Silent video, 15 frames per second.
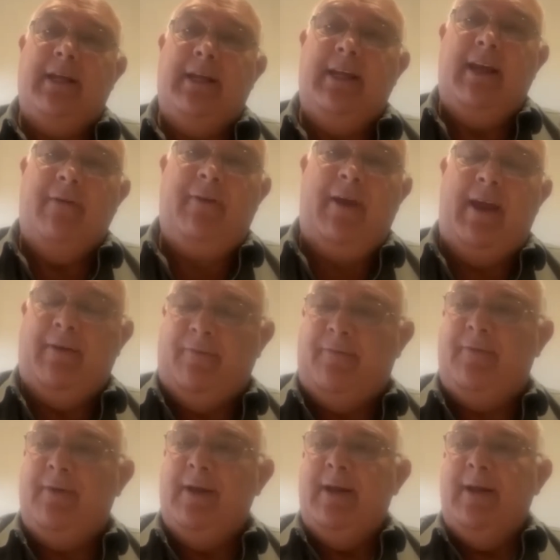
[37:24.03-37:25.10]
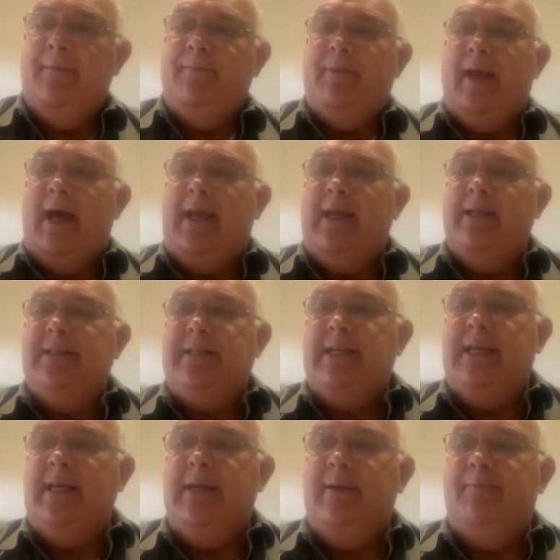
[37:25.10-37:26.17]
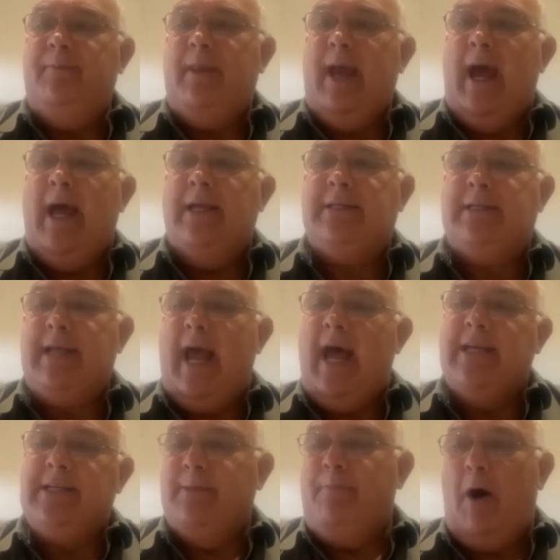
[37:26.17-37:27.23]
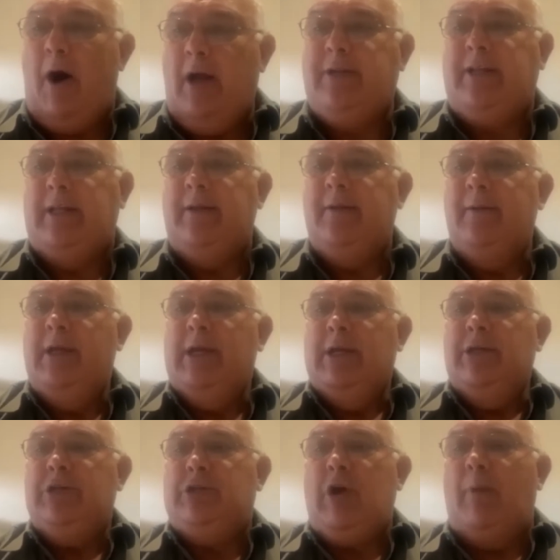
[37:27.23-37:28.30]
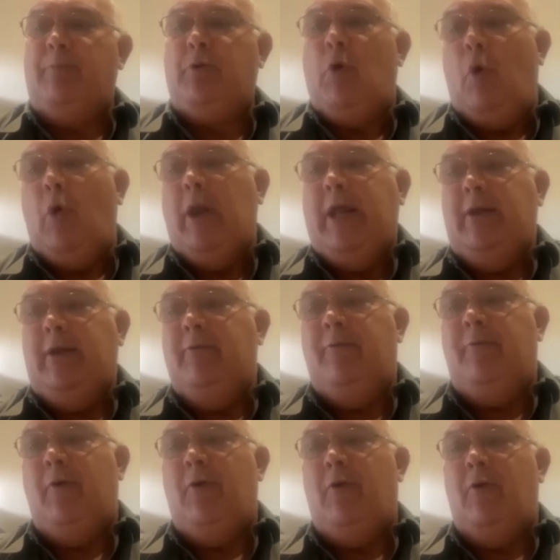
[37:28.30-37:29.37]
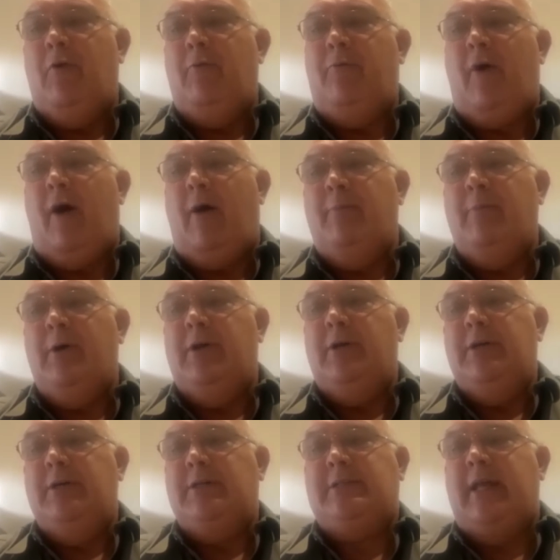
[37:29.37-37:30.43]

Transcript: EFF. The ANC has, as a party, stopped calling for farm murders.